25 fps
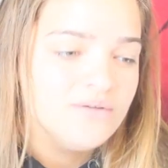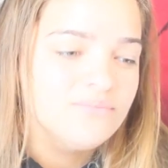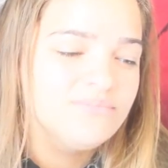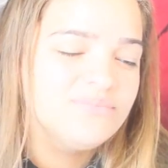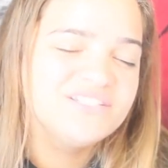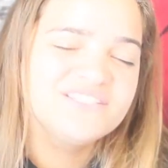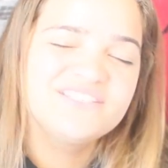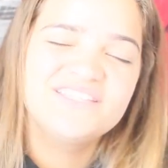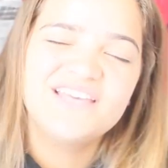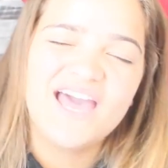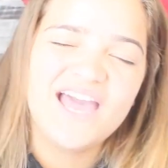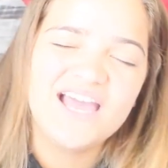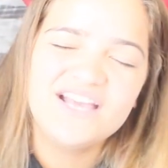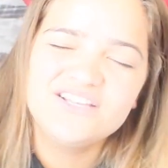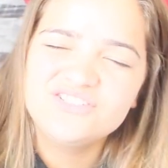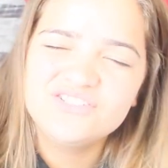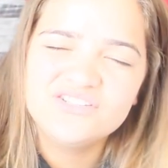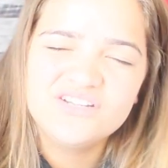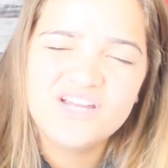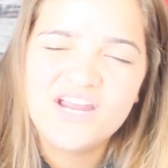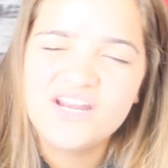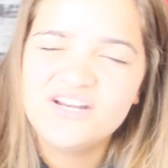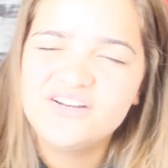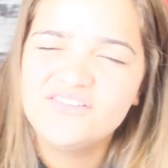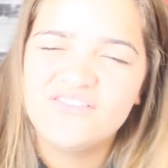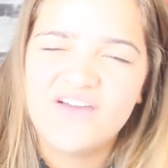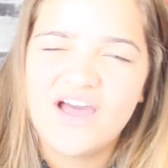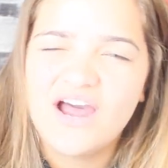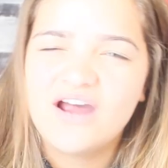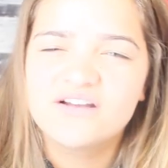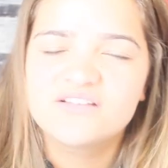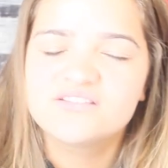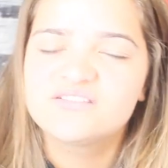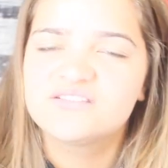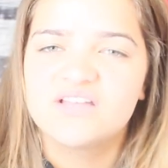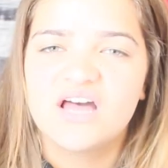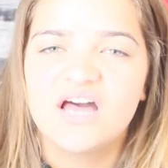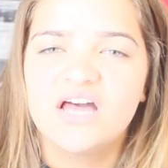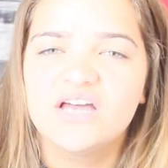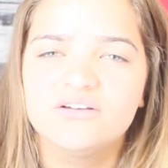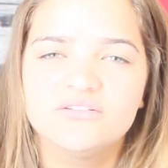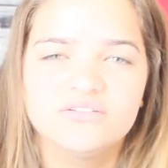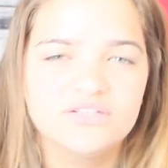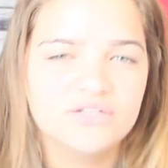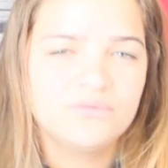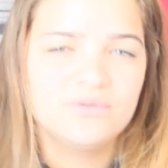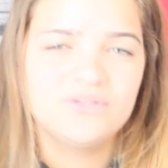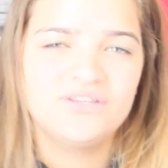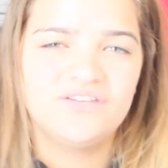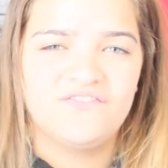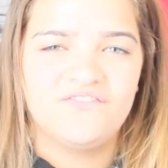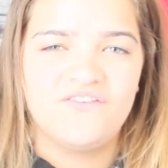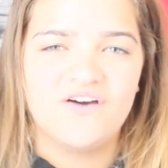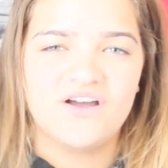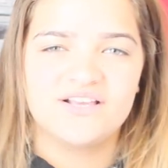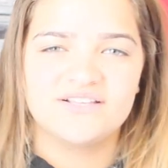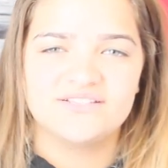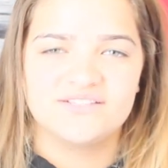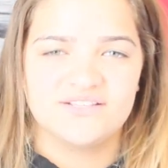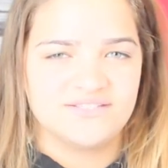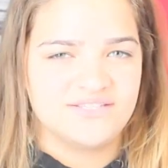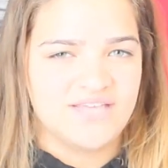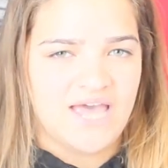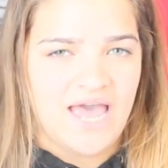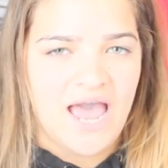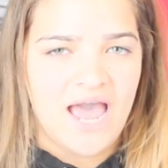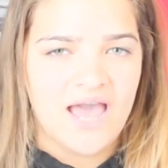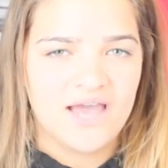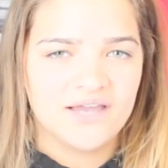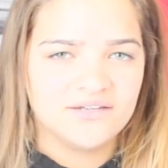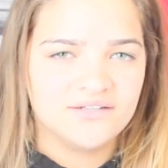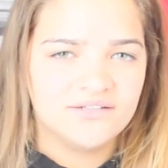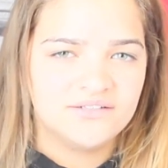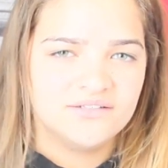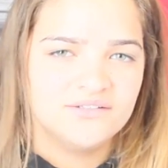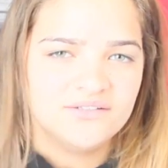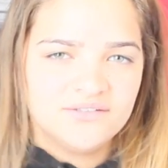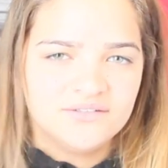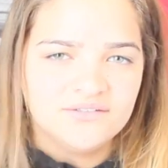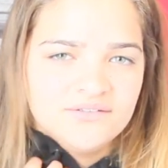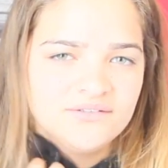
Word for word: But tags are kind of out of style. Like what the fuck is a tag?